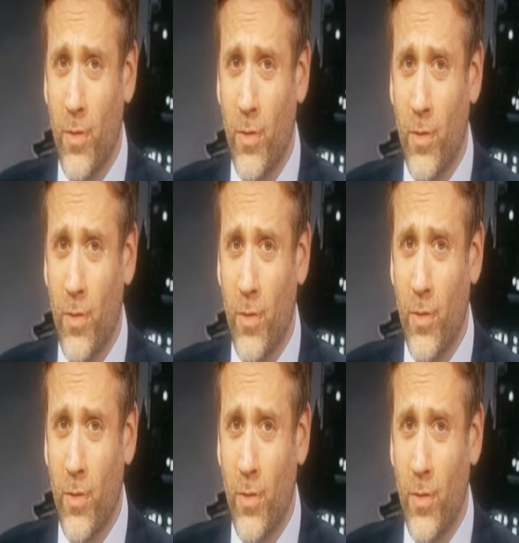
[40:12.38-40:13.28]

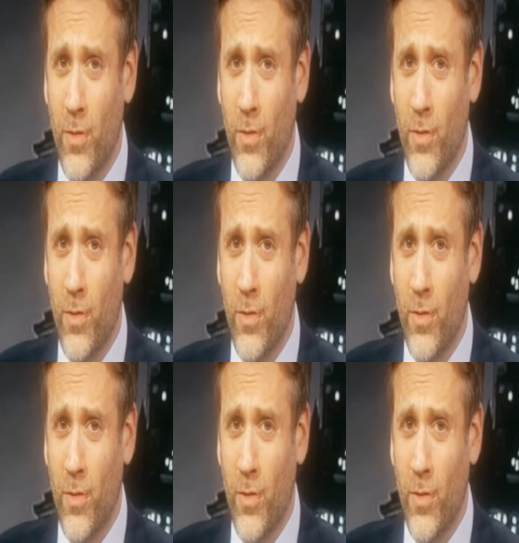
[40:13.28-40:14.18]

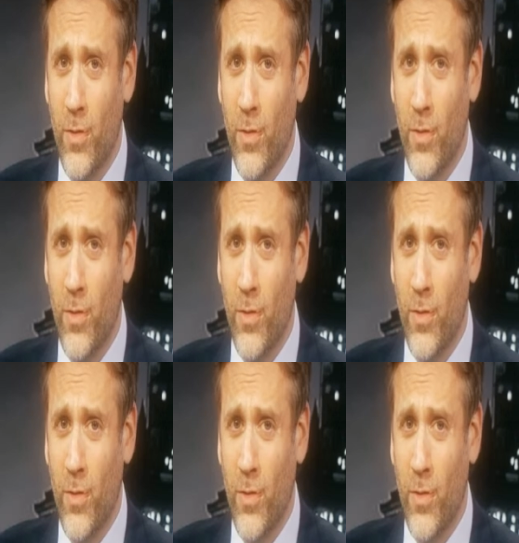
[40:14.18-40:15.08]

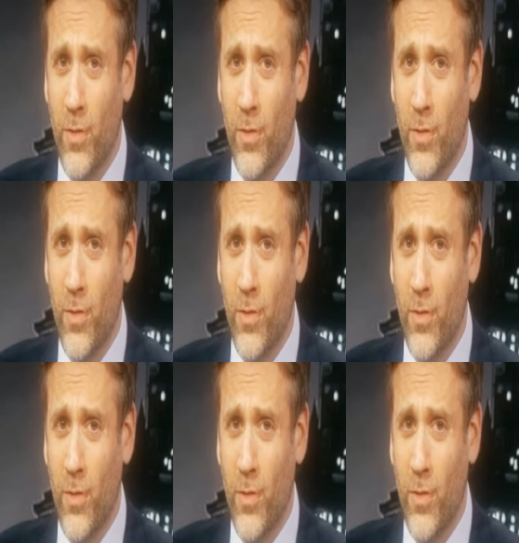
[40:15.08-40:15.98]

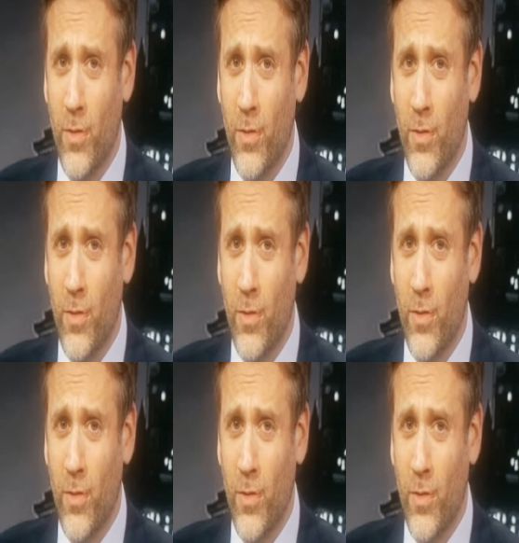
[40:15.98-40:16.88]

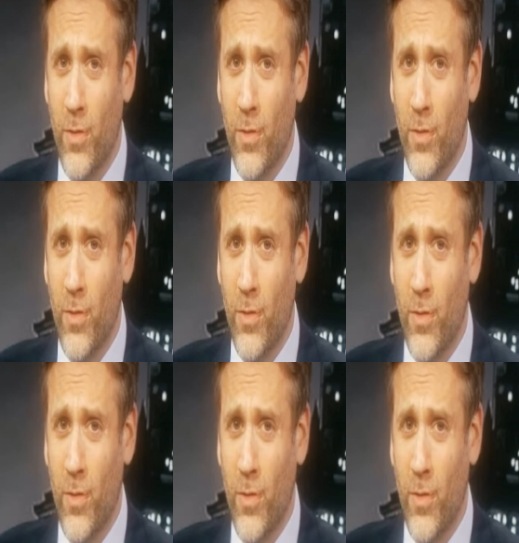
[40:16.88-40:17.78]

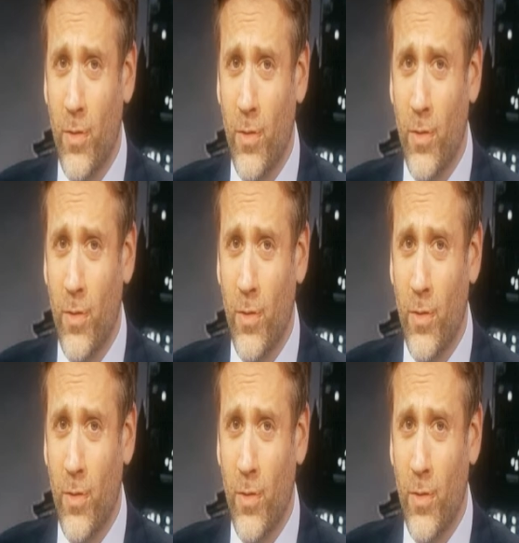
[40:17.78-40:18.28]
The person shown says nothing.